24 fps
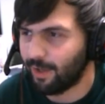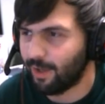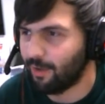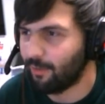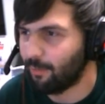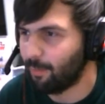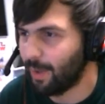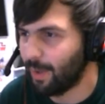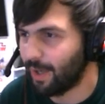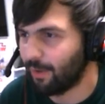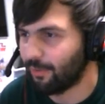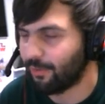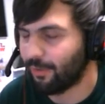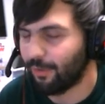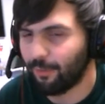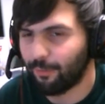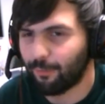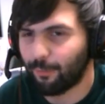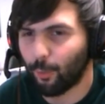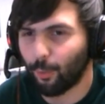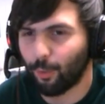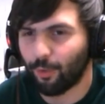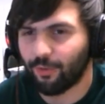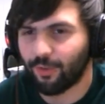balance of the
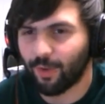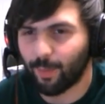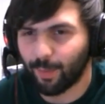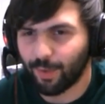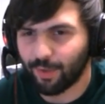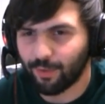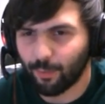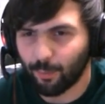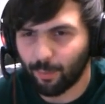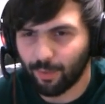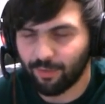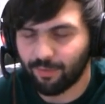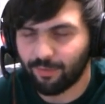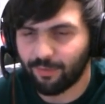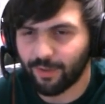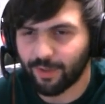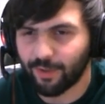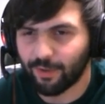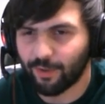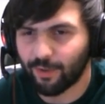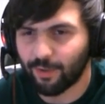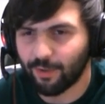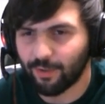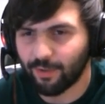Force. I mean, do we
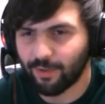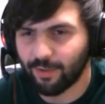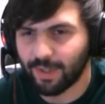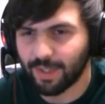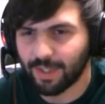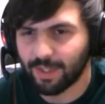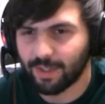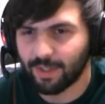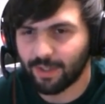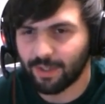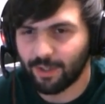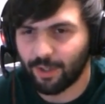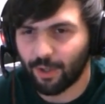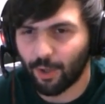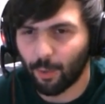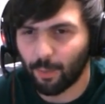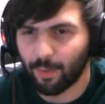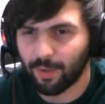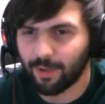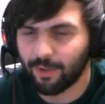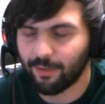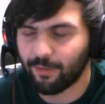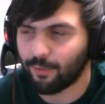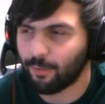feel
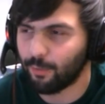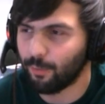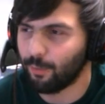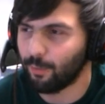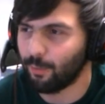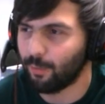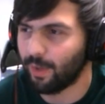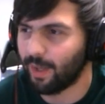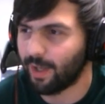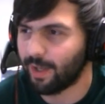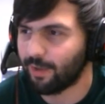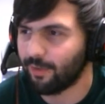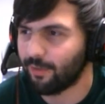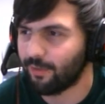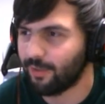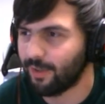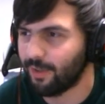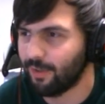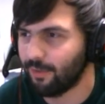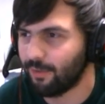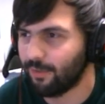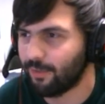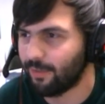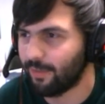going into
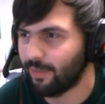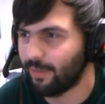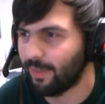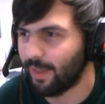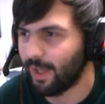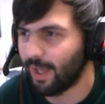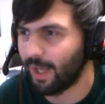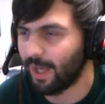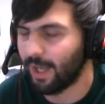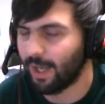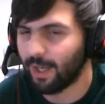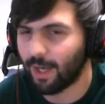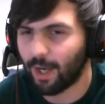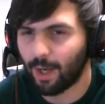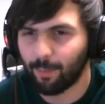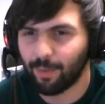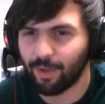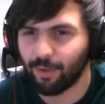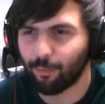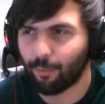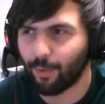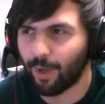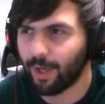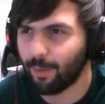Legacies that, I
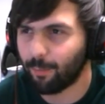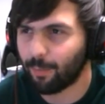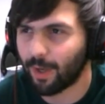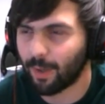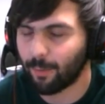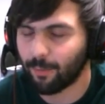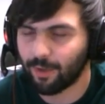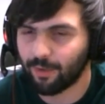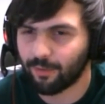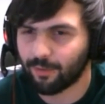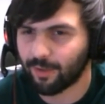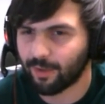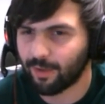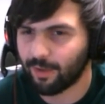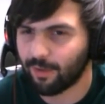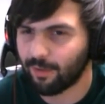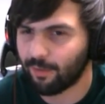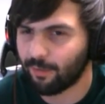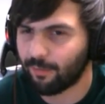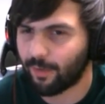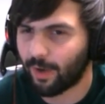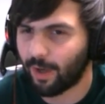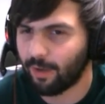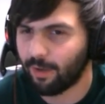mean, Rey probably isn't going to
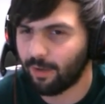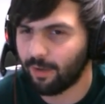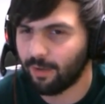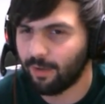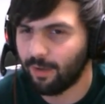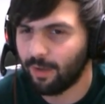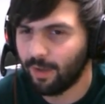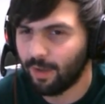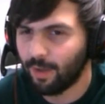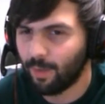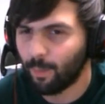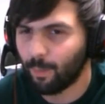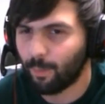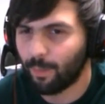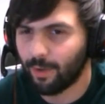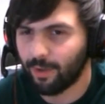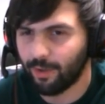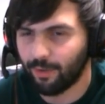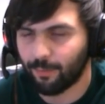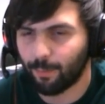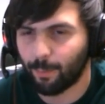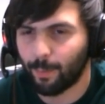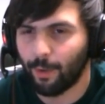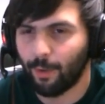define it, but
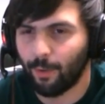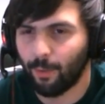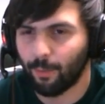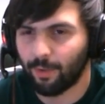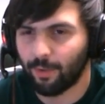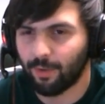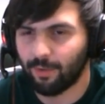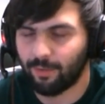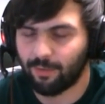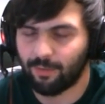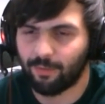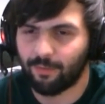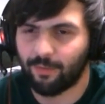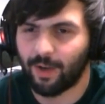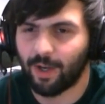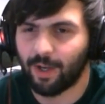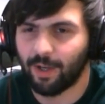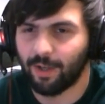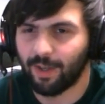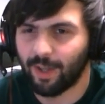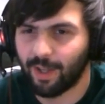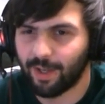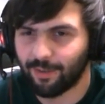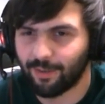is Poe going to
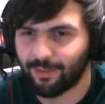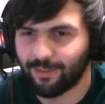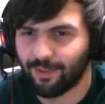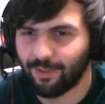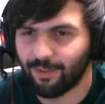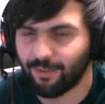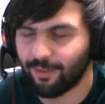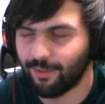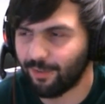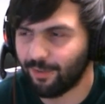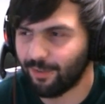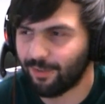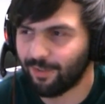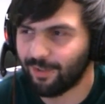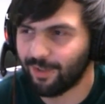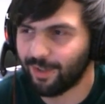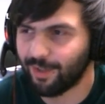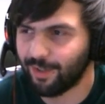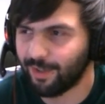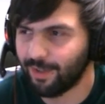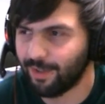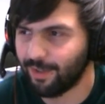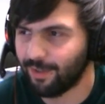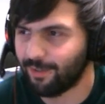define Legacies, and does he
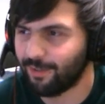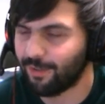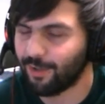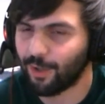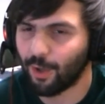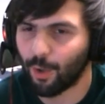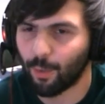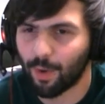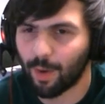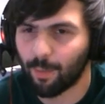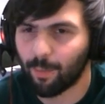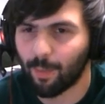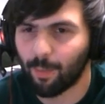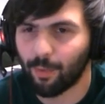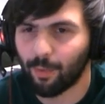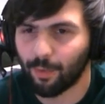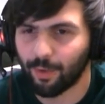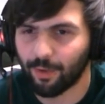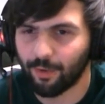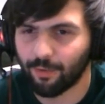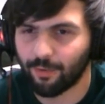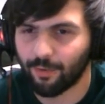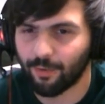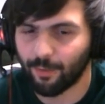need to go up a
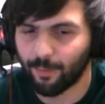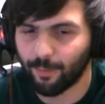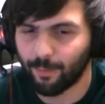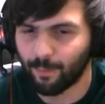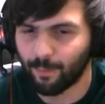point or 2?